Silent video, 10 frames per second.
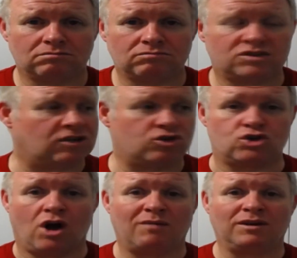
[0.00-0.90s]
Said it's just
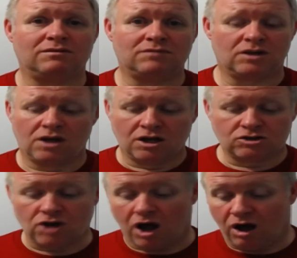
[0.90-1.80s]
normal.
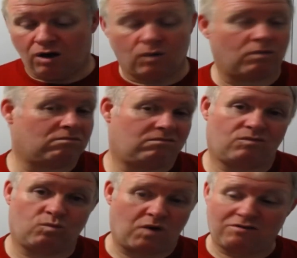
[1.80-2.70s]
So,
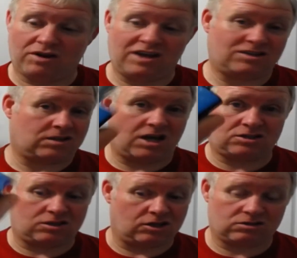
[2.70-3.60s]
whether it's this
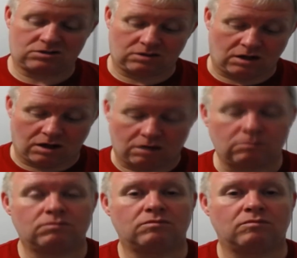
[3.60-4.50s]
that's, you know,
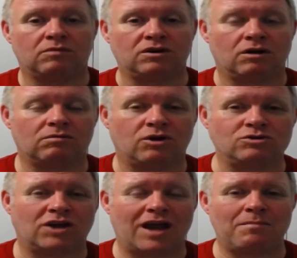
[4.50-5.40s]
my lungs are
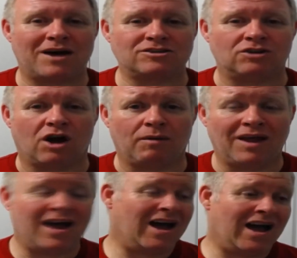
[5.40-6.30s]
getting back to normal.
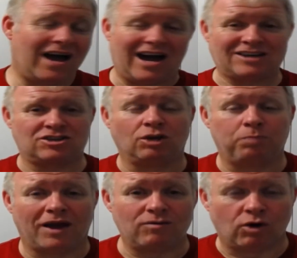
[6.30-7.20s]
I still
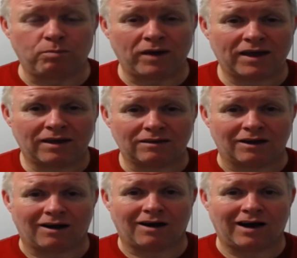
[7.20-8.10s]
play rugby. You
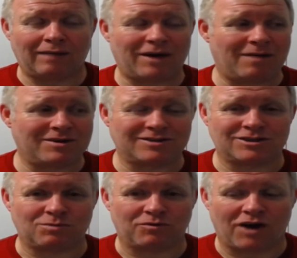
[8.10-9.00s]
know, I might have mentioned this
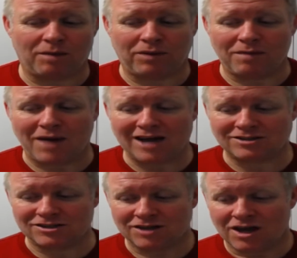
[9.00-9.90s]
before. I play
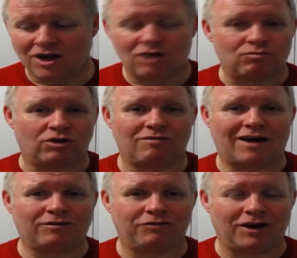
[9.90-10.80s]
Masters, running around
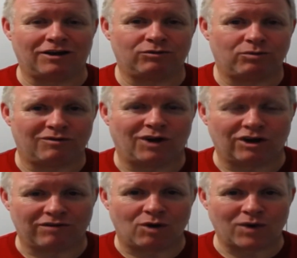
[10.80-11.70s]
the field with a load of
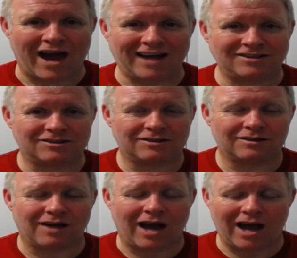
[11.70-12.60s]
old guys.
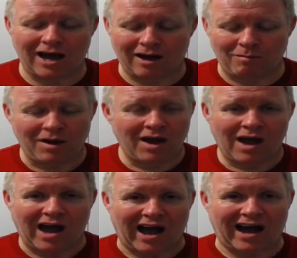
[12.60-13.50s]
And
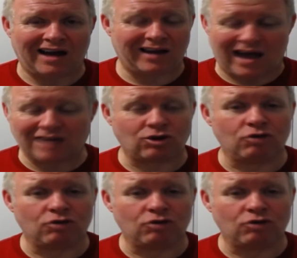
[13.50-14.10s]
I do